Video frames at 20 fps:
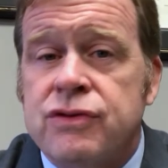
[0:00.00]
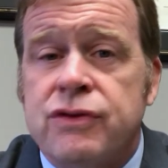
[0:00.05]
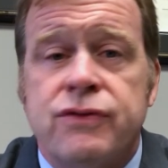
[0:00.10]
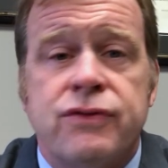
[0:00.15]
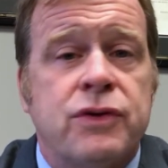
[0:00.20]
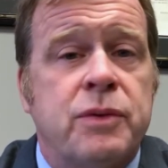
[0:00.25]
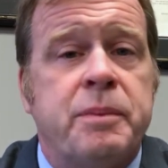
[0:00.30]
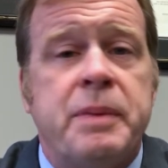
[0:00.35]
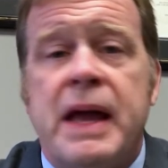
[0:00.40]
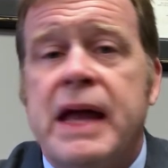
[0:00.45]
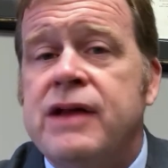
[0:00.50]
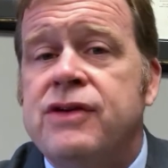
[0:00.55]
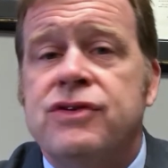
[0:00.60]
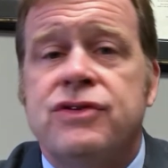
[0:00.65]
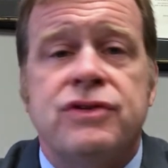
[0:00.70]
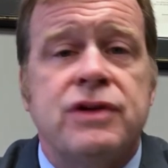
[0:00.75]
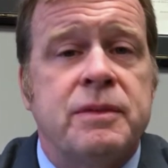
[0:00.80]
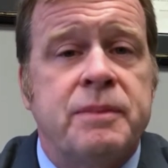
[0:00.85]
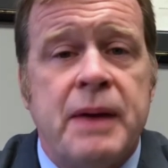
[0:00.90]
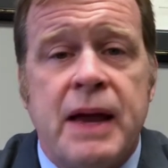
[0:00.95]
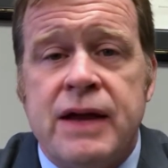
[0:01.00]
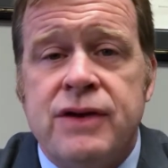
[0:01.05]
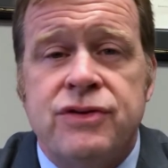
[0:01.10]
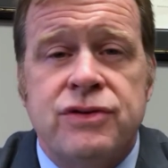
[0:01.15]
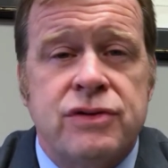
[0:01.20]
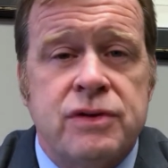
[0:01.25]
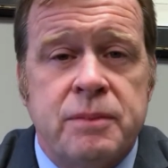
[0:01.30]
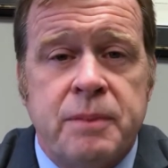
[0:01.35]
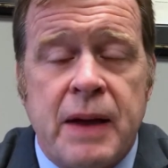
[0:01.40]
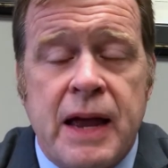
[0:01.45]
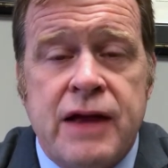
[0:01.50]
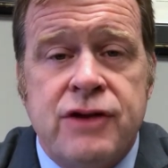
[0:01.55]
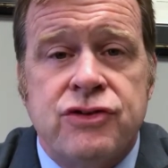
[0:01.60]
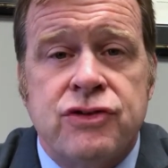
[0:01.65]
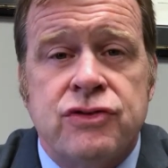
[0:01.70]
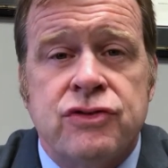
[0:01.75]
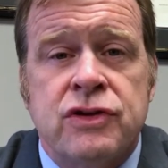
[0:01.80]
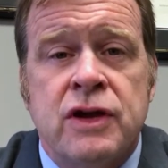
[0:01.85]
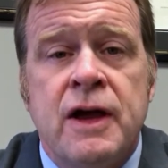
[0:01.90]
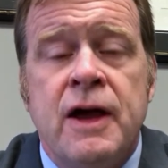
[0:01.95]
for pages and pages and
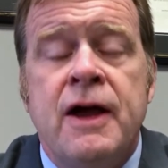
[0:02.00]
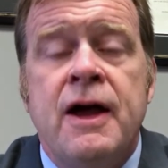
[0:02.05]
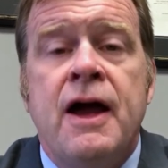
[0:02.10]
pages.